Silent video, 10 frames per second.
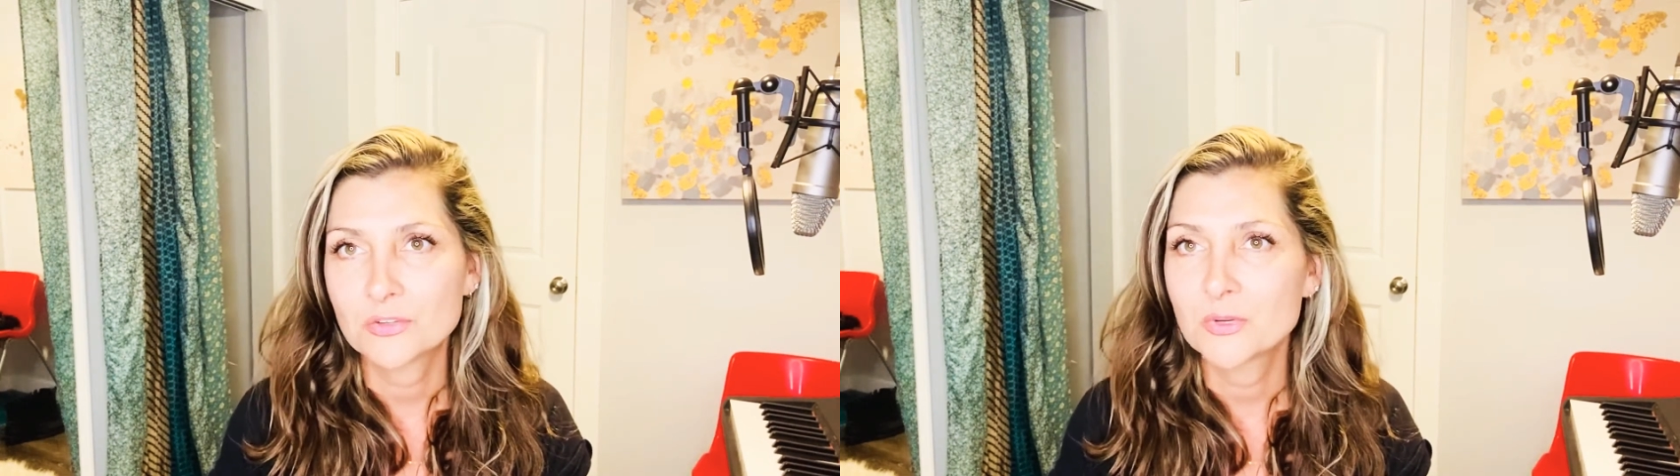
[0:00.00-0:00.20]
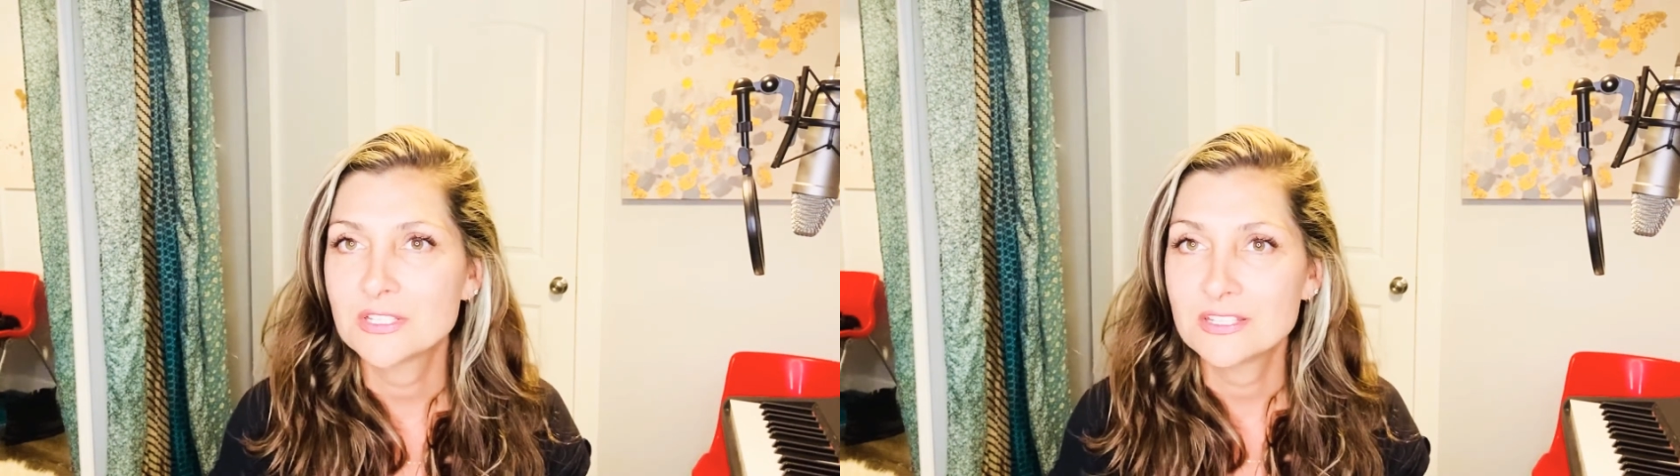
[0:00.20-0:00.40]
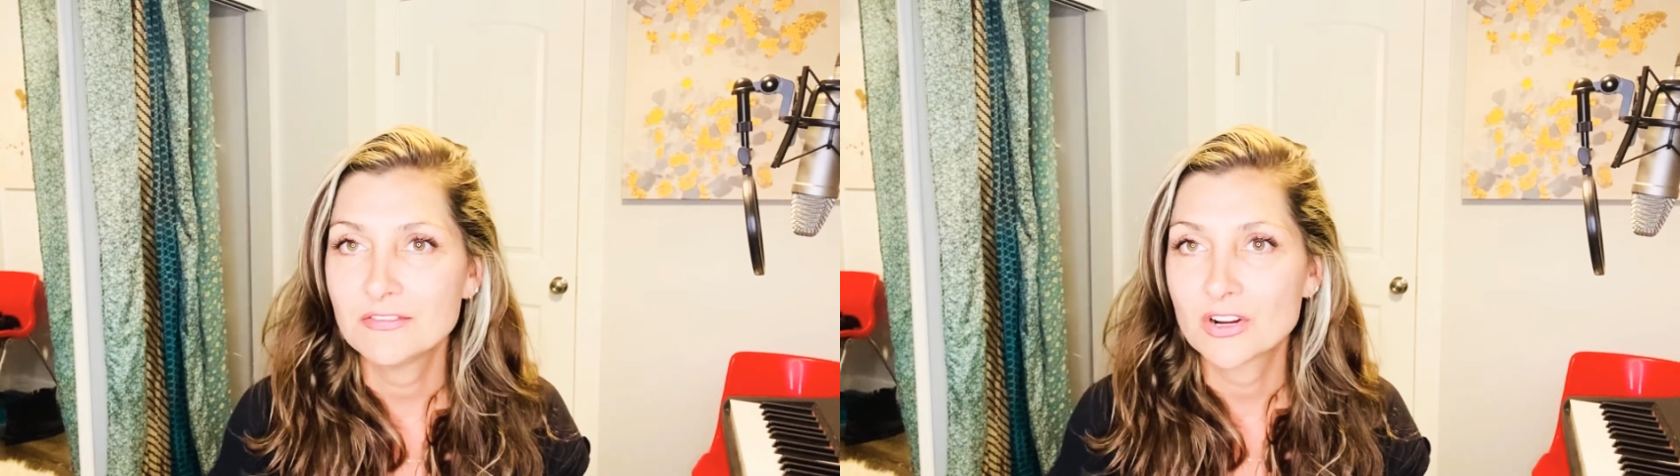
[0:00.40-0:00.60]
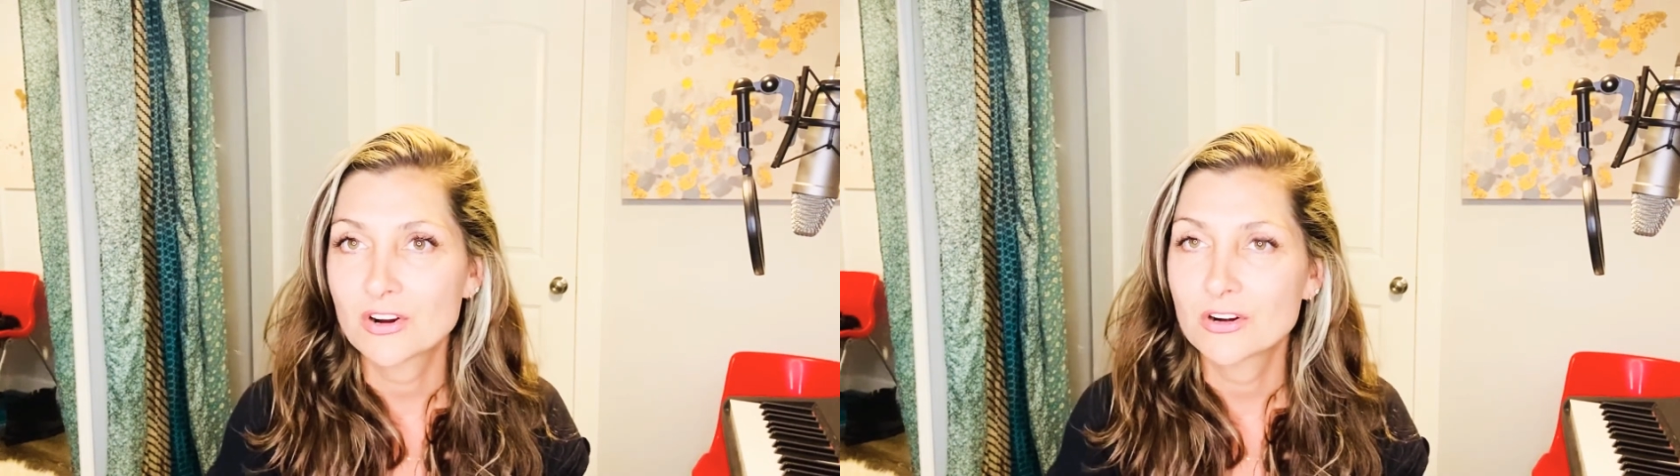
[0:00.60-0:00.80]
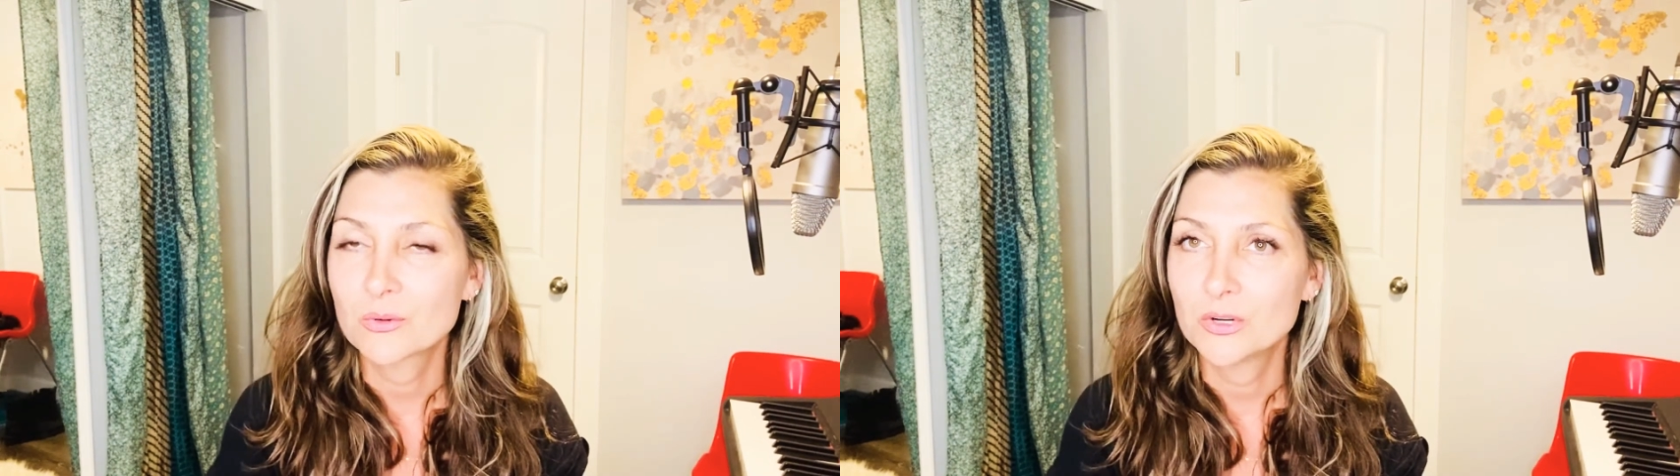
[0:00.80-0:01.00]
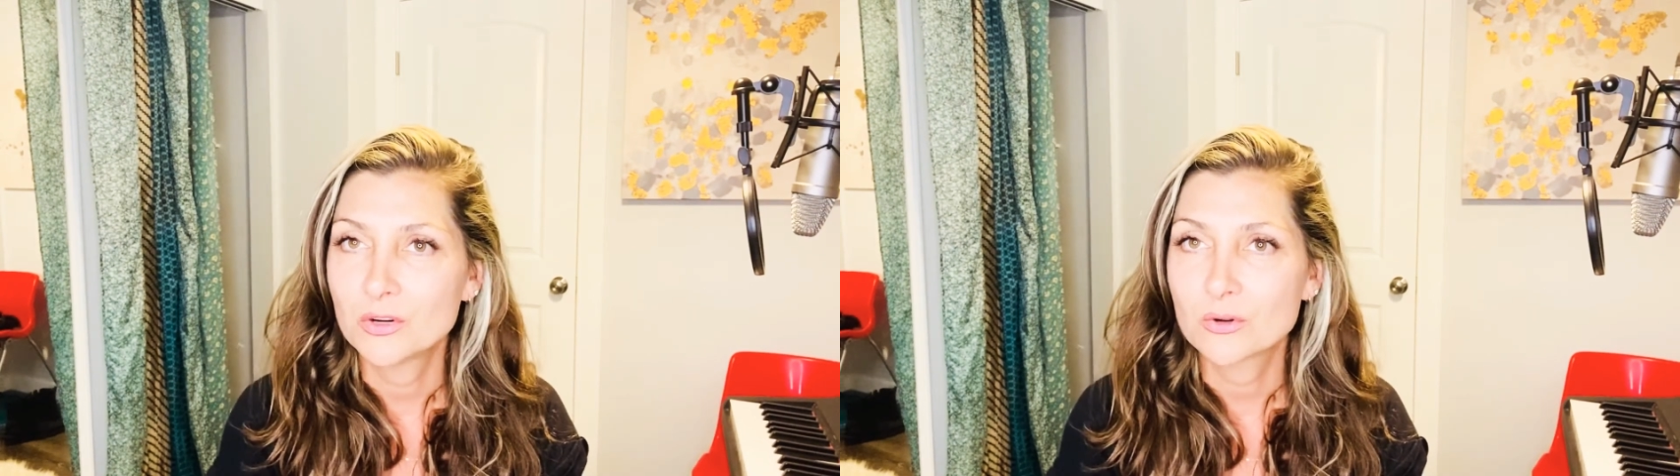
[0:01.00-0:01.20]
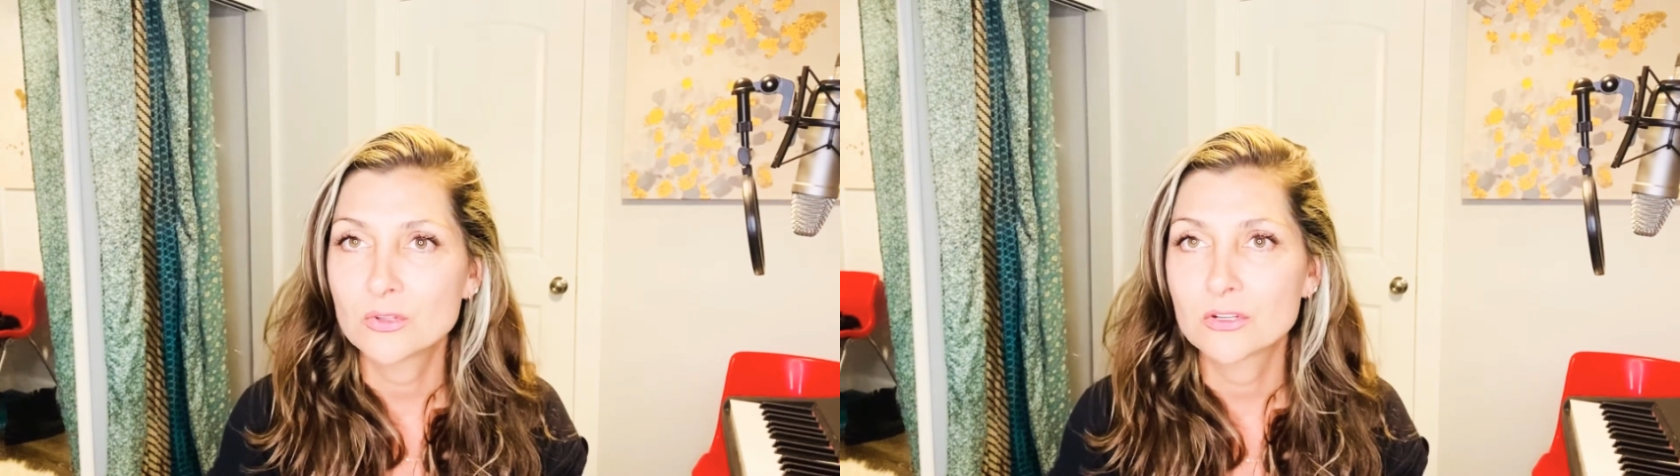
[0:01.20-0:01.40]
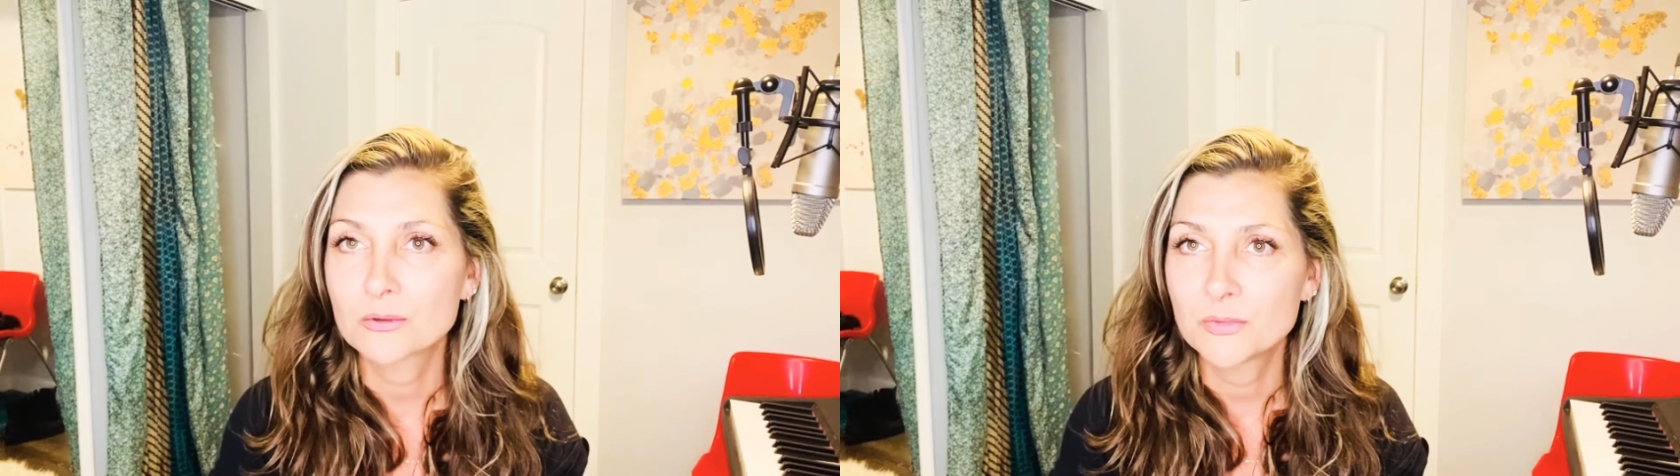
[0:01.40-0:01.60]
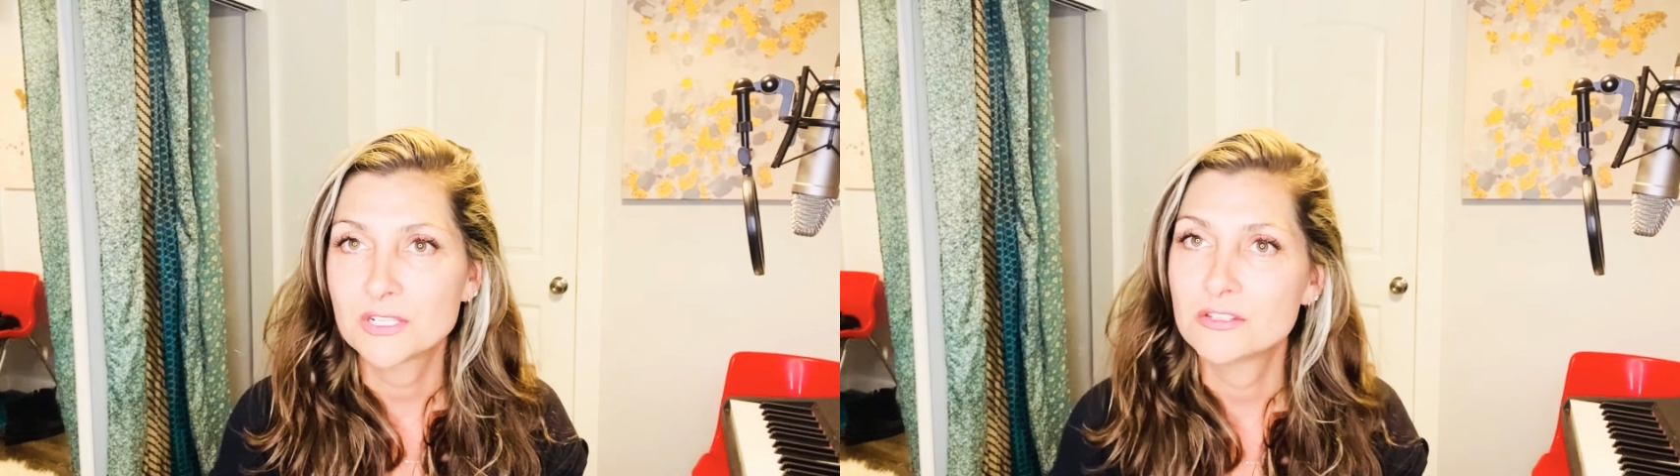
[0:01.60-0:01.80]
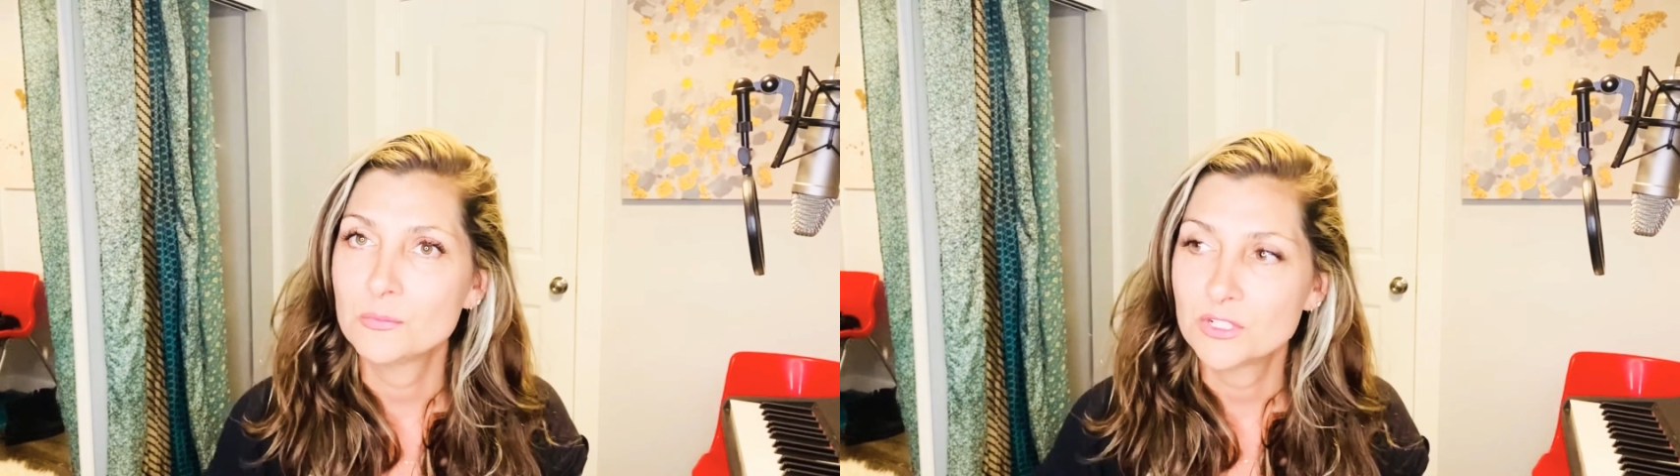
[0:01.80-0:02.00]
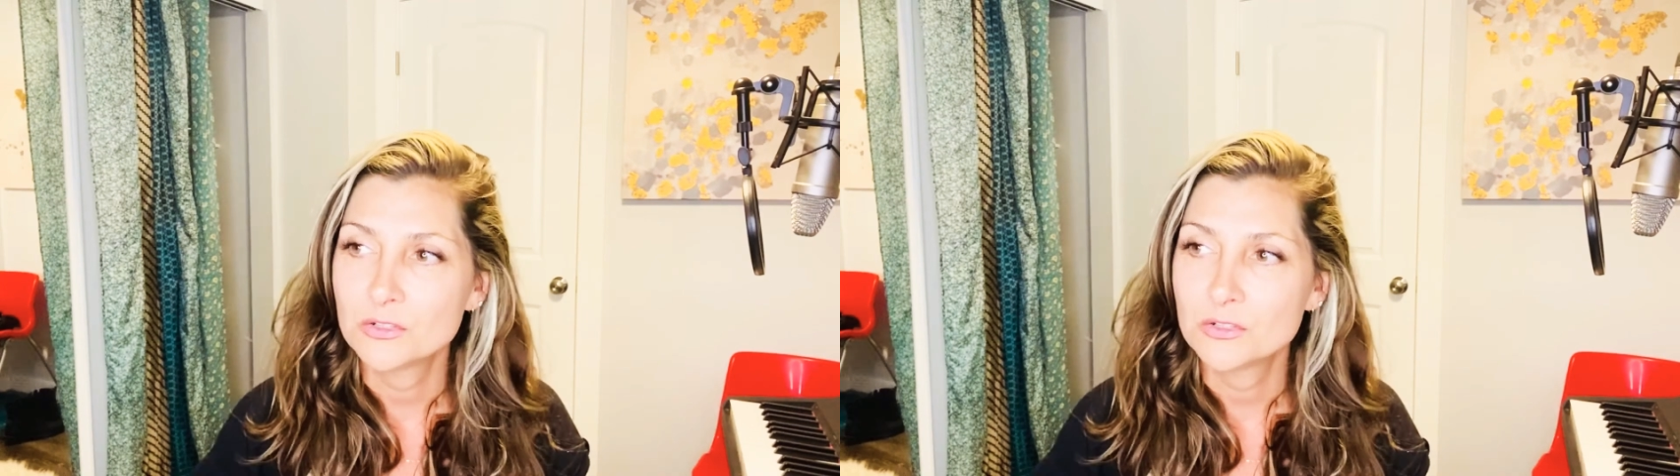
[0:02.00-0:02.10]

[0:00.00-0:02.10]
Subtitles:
but it's even harder when you're older because you've been